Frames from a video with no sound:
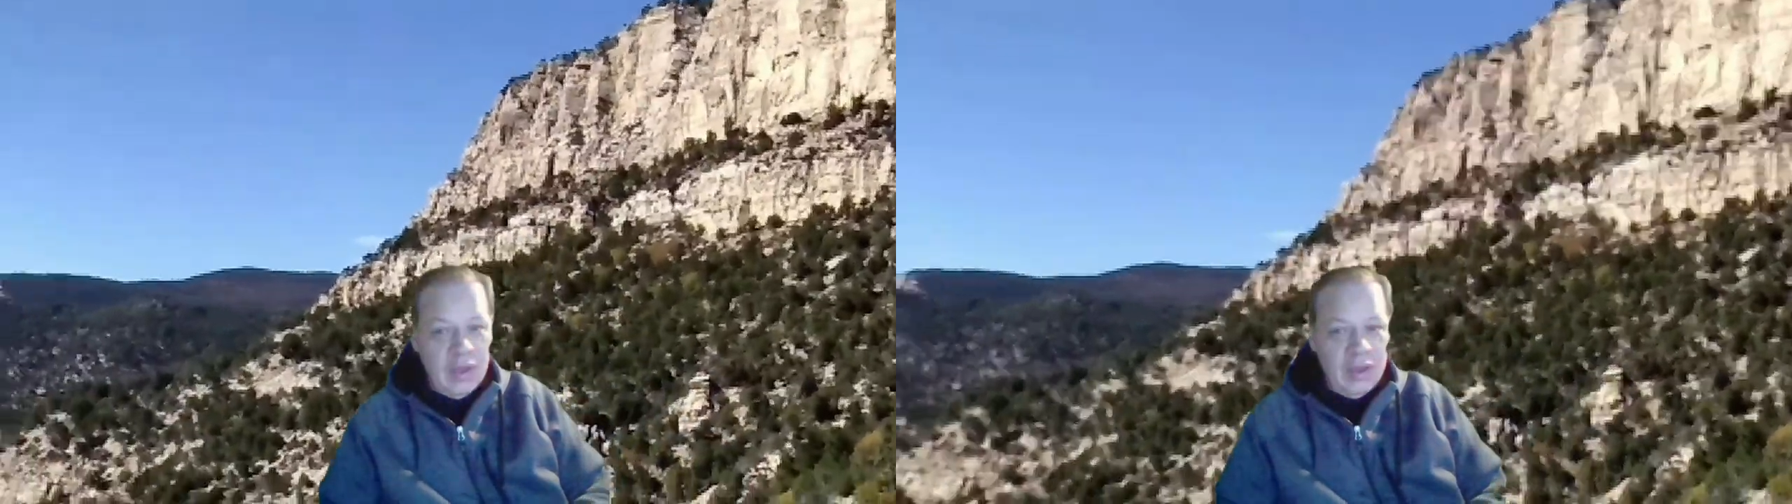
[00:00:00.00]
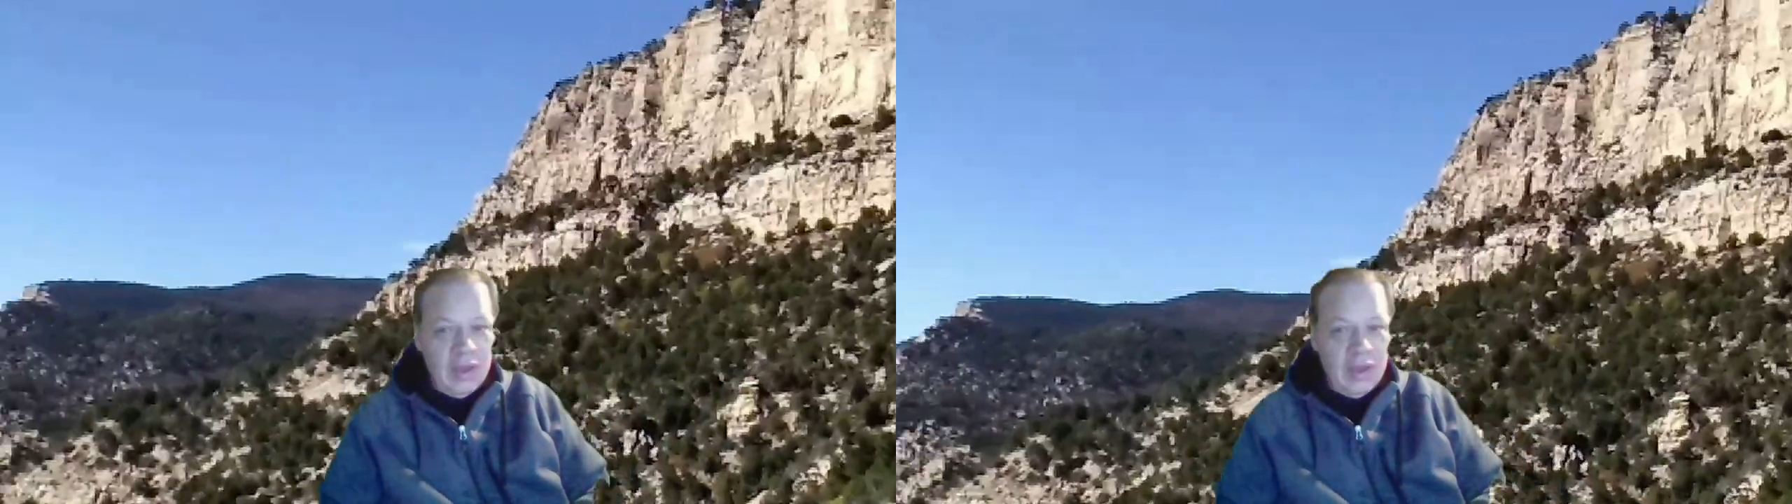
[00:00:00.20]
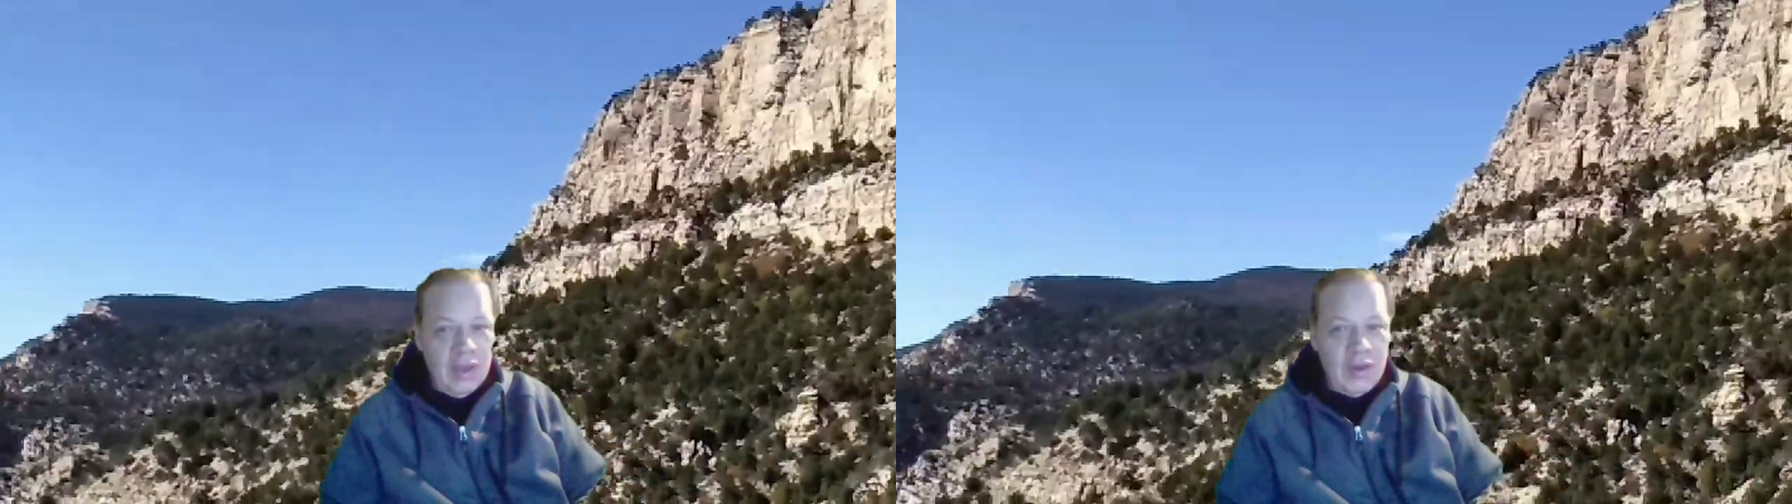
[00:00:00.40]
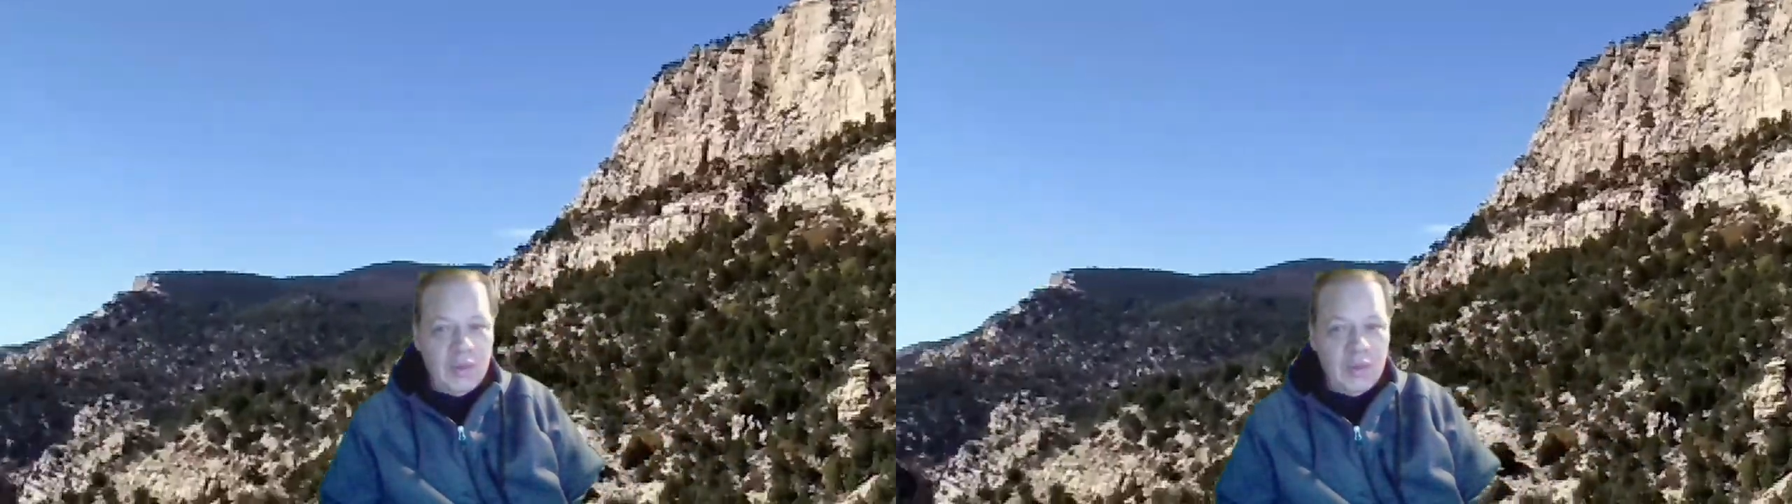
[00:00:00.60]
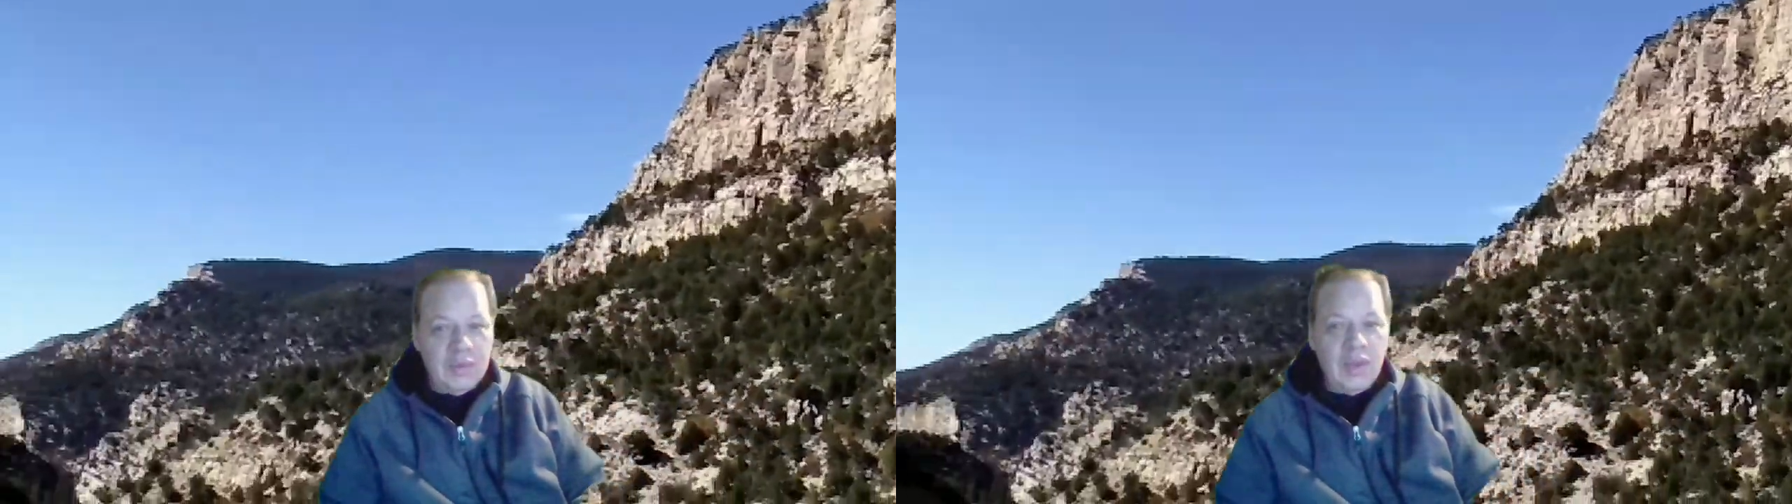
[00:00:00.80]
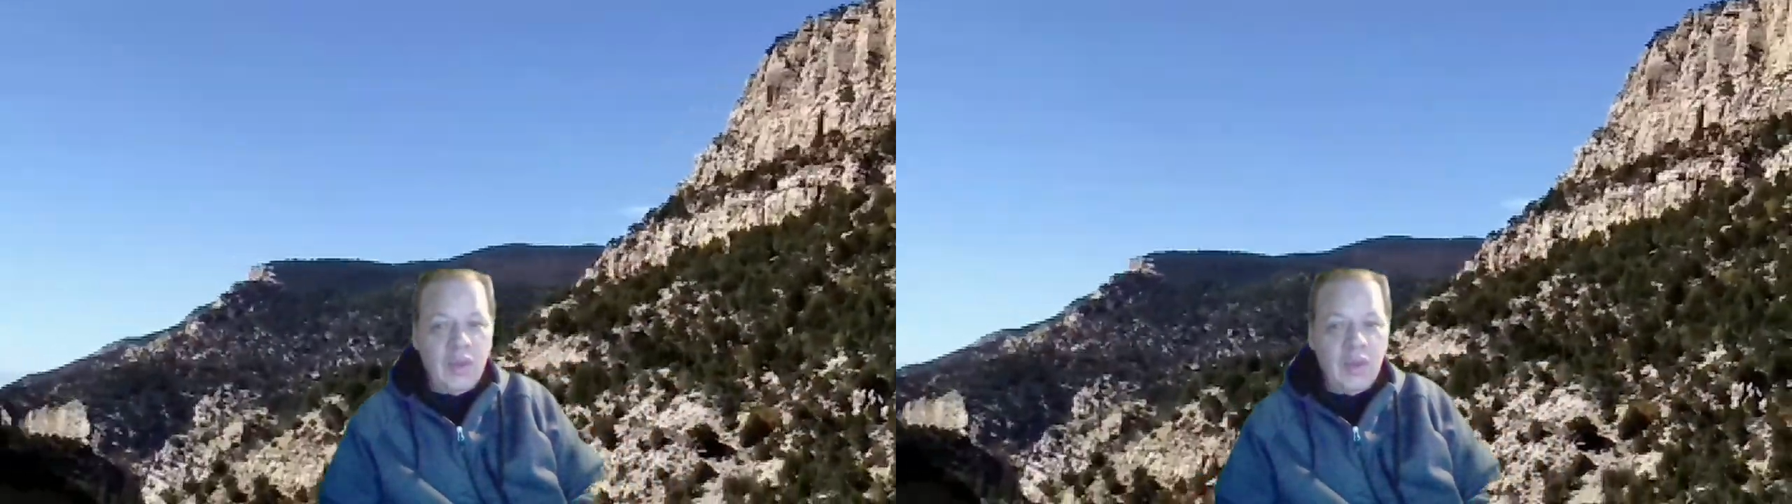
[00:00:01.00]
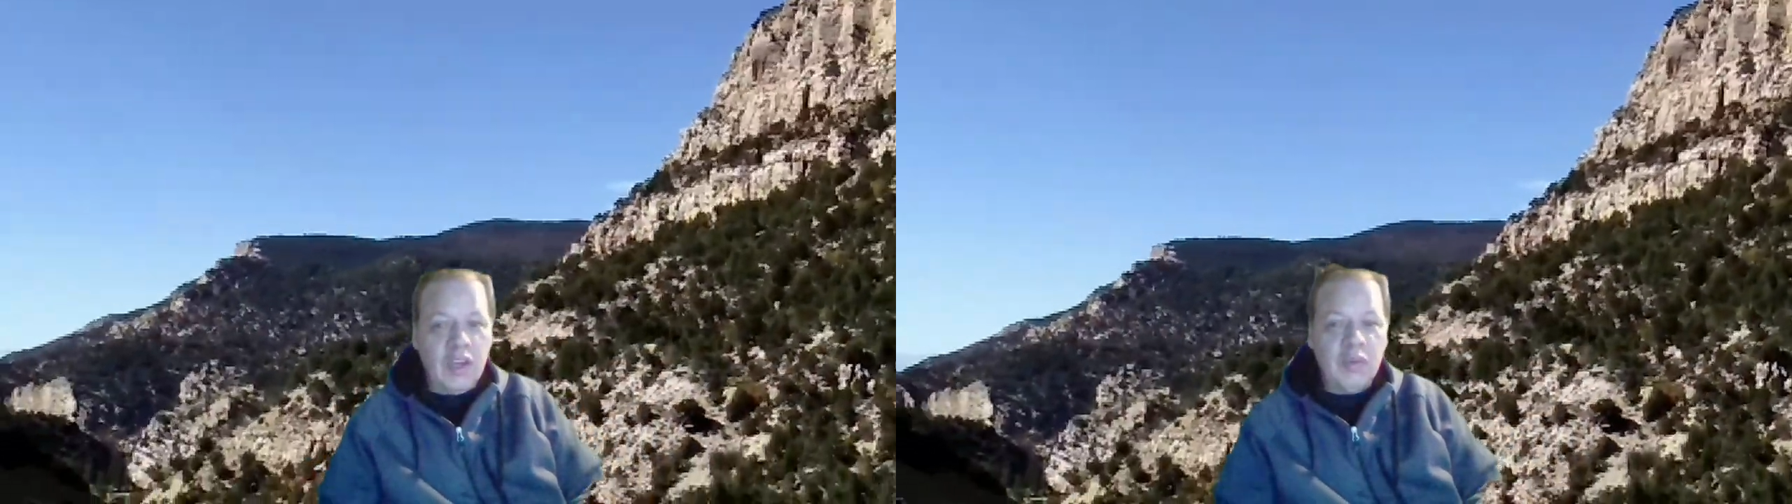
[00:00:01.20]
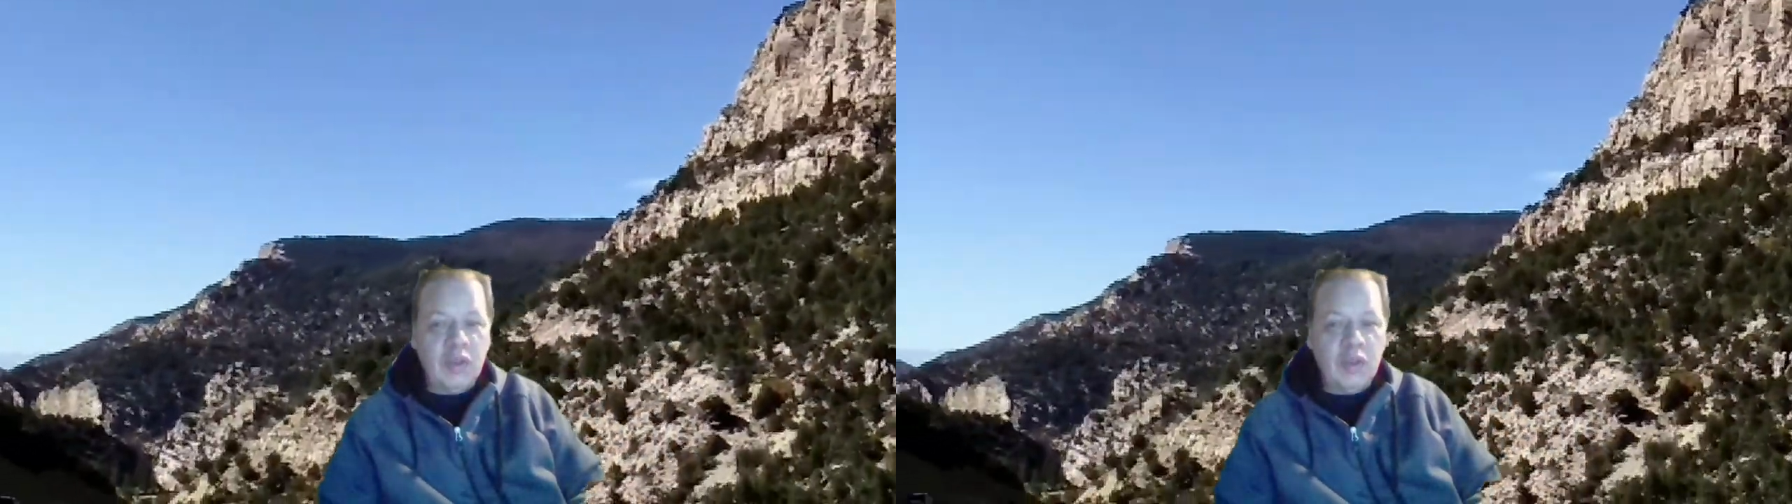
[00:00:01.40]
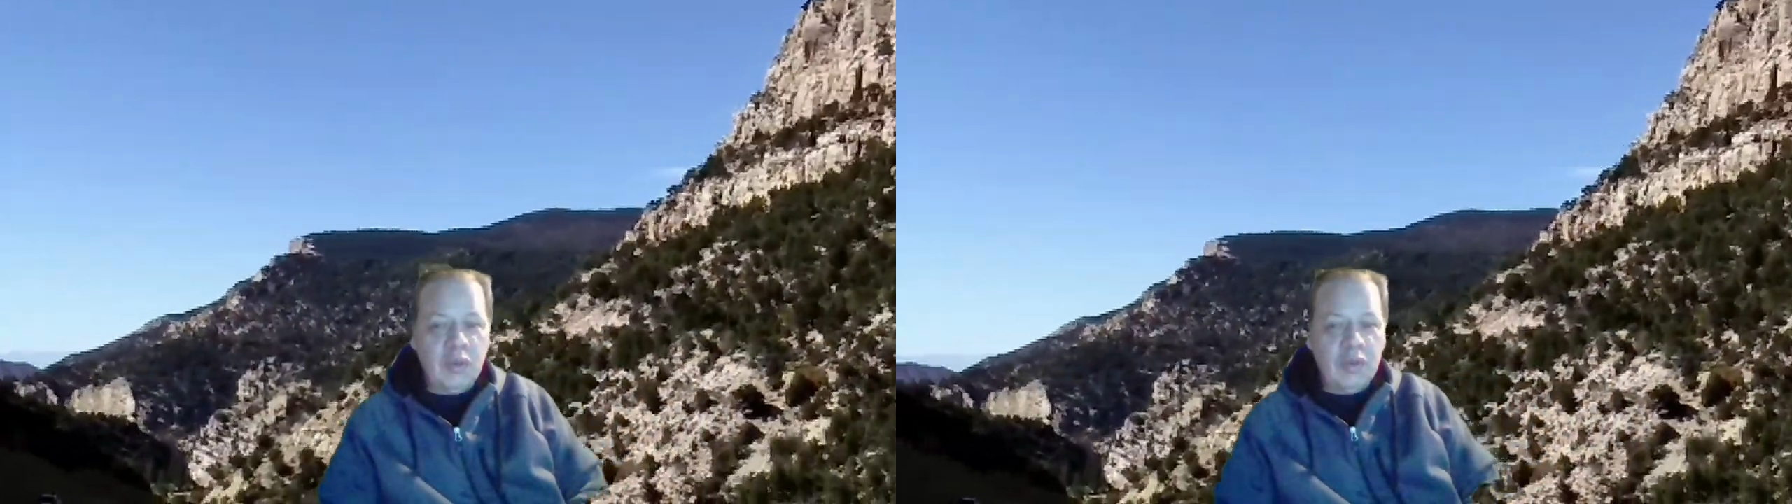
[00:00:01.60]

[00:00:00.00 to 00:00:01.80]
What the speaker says: Hello and welcome to